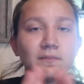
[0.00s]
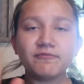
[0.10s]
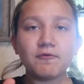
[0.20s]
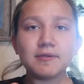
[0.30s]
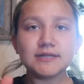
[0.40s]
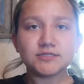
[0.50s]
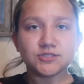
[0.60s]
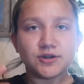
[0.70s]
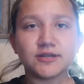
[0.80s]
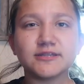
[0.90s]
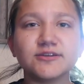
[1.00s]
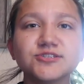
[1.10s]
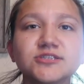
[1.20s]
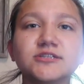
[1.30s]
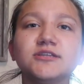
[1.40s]
before we get started,
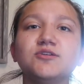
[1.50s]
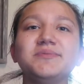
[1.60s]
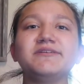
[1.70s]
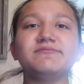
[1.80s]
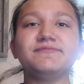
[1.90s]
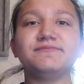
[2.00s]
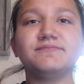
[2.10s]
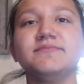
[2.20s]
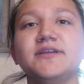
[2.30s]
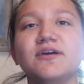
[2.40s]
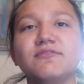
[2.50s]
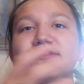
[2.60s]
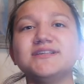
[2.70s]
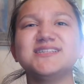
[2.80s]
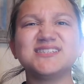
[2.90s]
there's just a little bit of, you know,
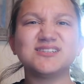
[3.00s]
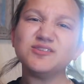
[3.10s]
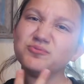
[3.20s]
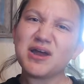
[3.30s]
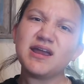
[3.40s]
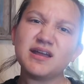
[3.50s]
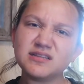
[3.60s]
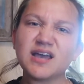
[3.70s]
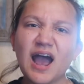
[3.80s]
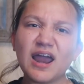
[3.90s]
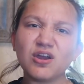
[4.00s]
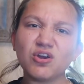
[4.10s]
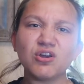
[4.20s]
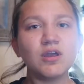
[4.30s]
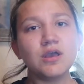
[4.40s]
this isn't the right
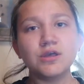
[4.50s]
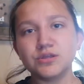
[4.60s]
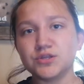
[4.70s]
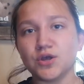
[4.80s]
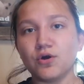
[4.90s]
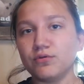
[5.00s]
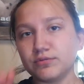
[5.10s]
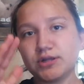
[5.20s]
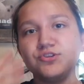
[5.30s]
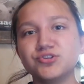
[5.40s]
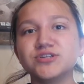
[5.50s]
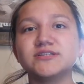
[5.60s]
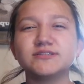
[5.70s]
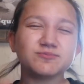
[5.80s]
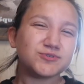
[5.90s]
attire. So
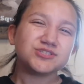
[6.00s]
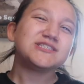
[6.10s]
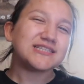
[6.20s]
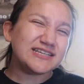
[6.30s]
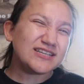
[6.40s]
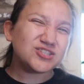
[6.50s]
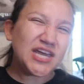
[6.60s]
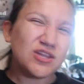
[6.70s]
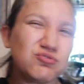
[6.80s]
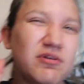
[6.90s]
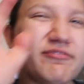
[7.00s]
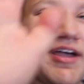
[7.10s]
we're just gonna get changed real